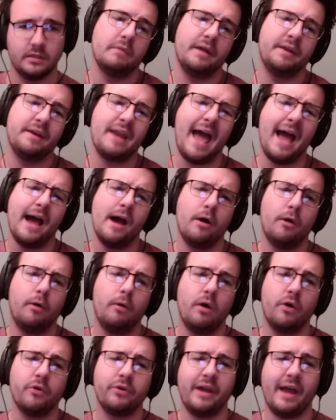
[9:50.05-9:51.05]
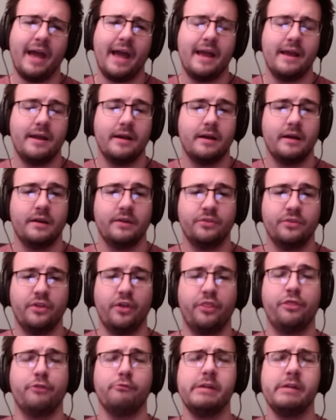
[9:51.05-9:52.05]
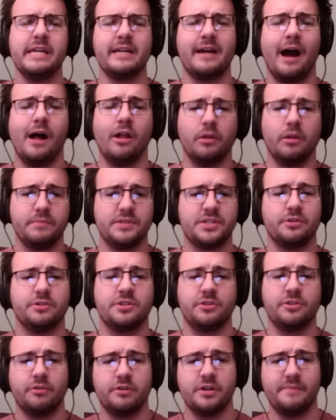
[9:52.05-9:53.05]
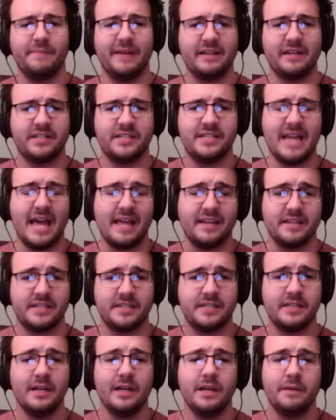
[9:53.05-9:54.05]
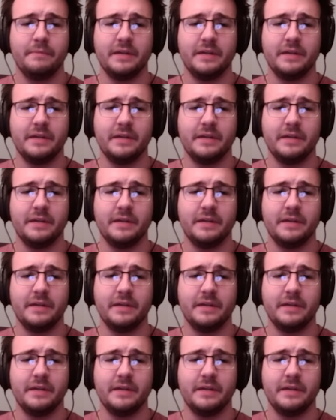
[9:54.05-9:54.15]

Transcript: And now, okay, the 3 columns are starting to make sense.